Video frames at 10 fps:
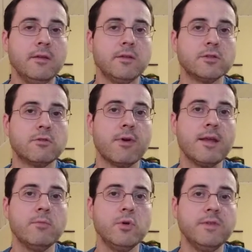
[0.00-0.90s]
There's
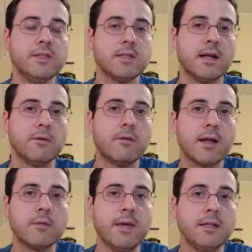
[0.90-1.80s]
great movies that I would
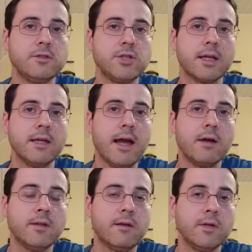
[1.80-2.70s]
recommend checking
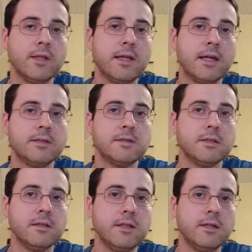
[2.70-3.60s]
out that really get into
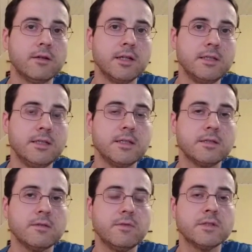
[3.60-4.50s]
the nitty-gritty
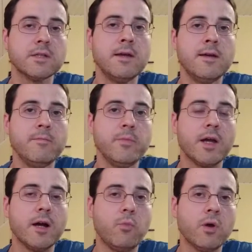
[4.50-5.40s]
details of this.
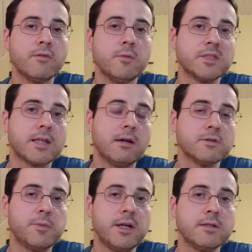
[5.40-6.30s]
One of them is
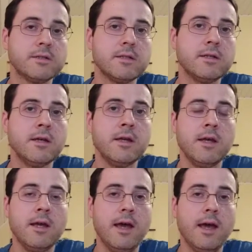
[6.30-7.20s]
Cowspiracy,
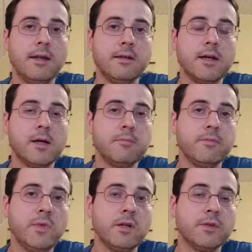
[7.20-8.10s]
and
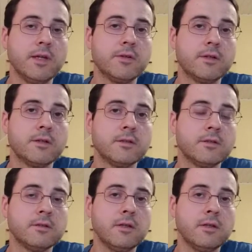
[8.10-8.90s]
the other